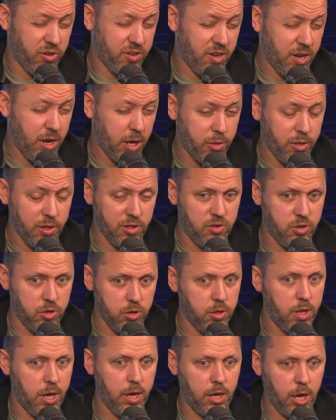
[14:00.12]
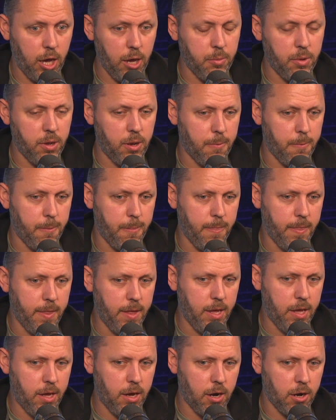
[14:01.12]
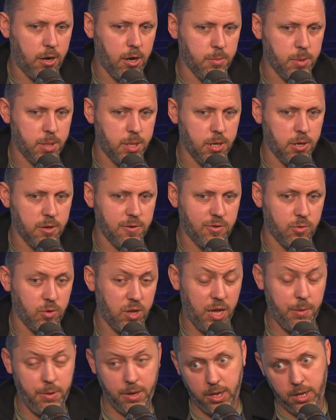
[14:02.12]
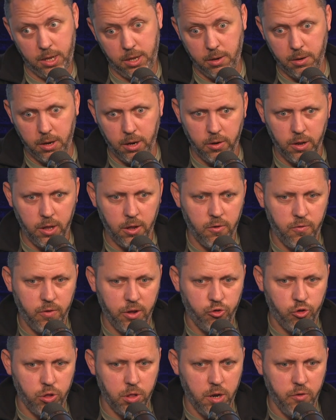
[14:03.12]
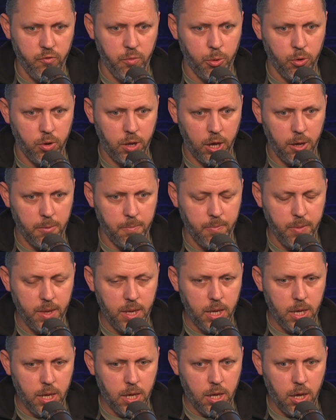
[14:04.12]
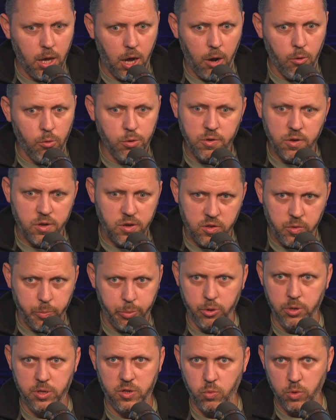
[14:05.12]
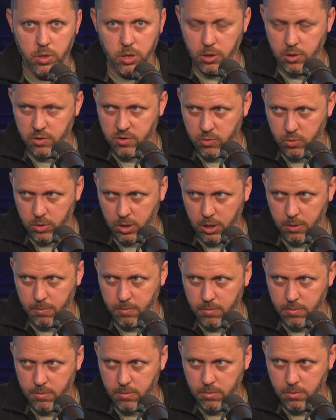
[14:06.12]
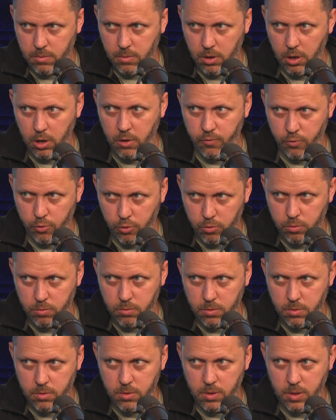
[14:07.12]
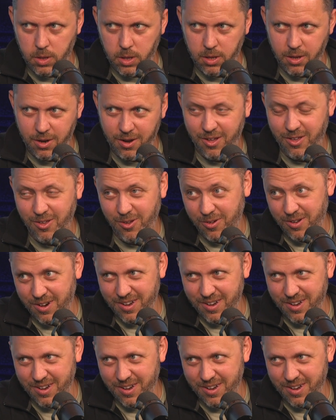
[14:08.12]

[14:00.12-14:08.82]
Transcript: nothing to that game. And I'll come to the Arsenal game and then eventually the Liverpool game. I wasn't disappointed with the Arsenal game overall. I know you're going